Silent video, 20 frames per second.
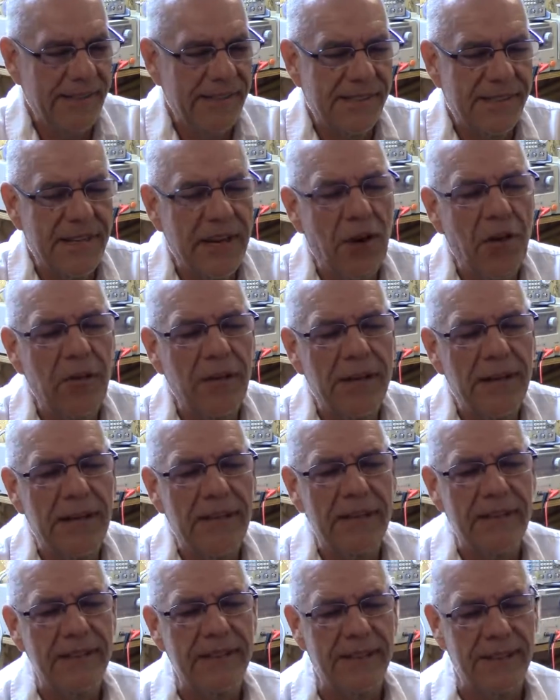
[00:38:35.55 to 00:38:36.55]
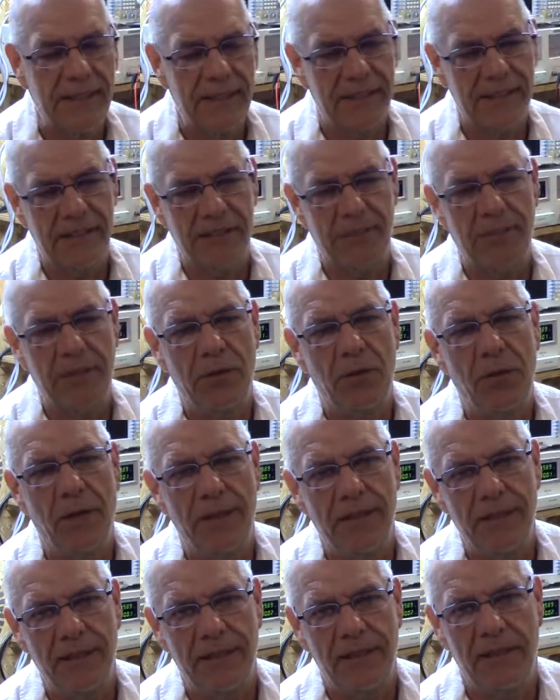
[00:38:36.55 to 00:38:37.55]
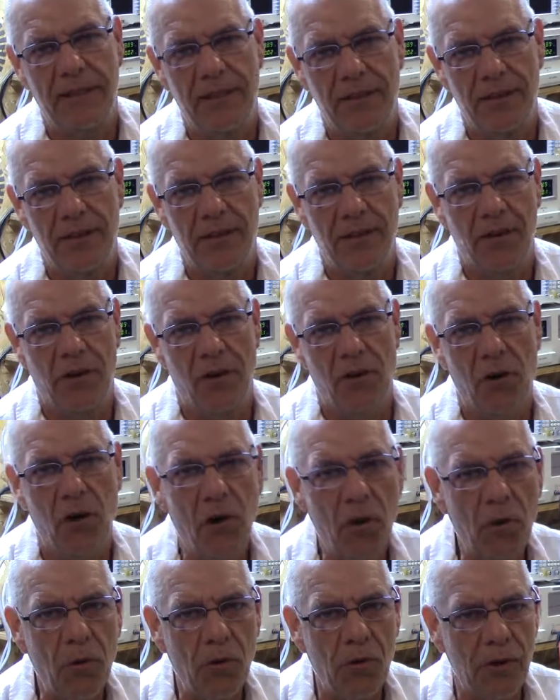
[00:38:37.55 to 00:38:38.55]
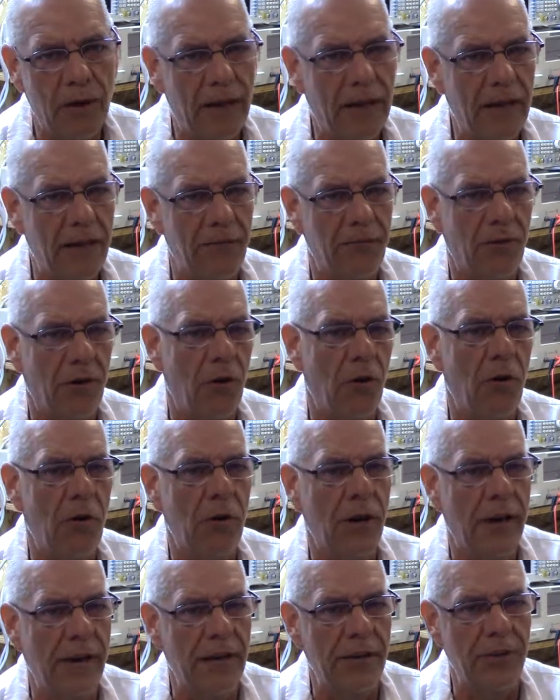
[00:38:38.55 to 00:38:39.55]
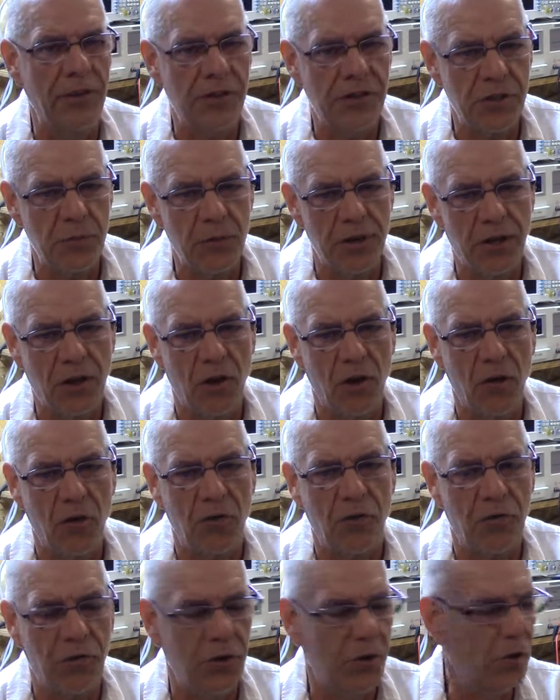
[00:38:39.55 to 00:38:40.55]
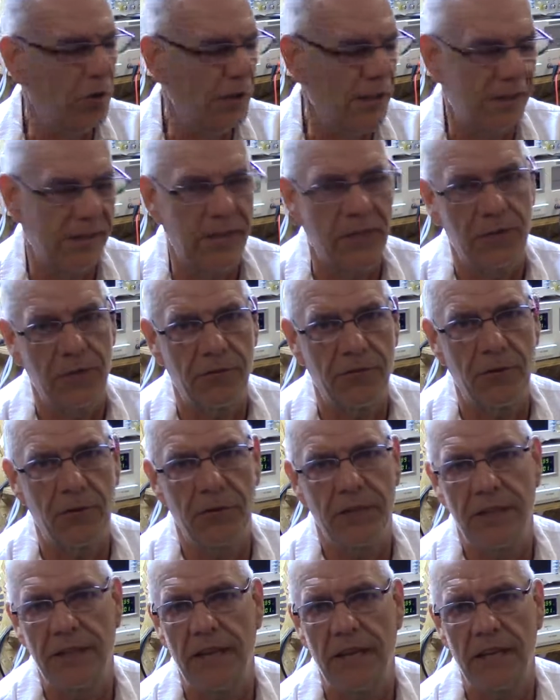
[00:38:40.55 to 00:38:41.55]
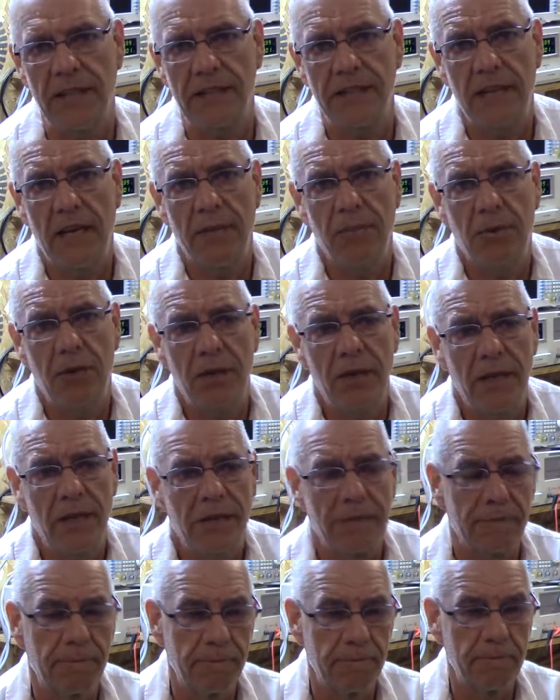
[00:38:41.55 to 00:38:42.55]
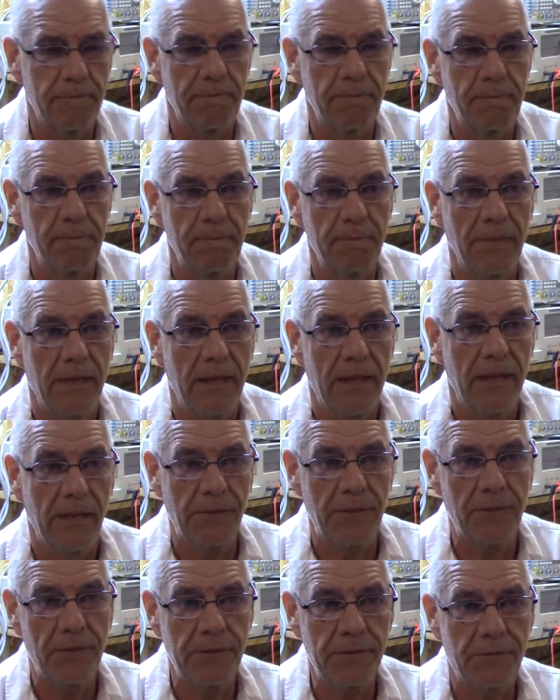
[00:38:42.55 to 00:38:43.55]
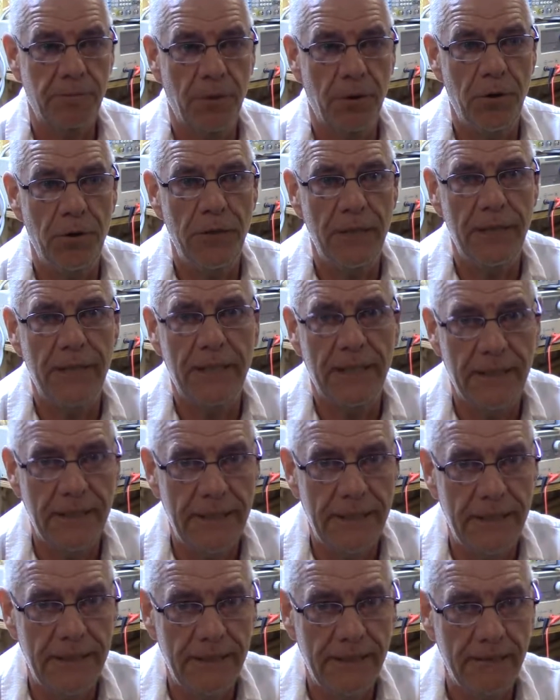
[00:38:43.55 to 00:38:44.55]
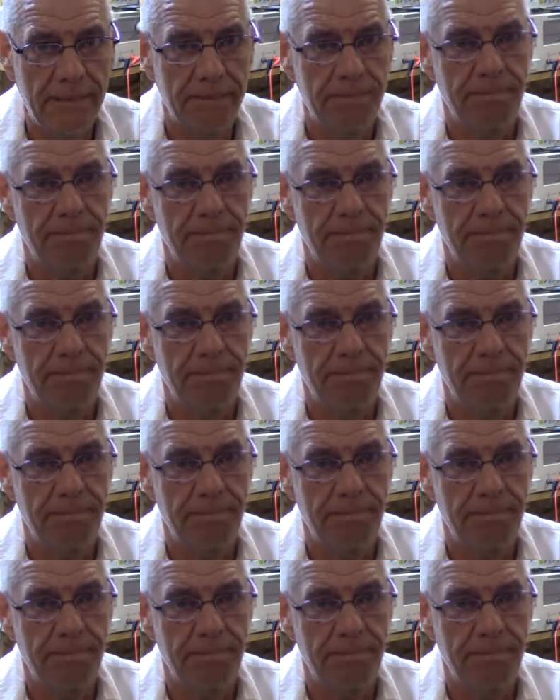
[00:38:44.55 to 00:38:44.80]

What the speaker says: the only thing that's been running our whole life. Our energy we call fuel is not fuel. It's not burning. If it was burning clean,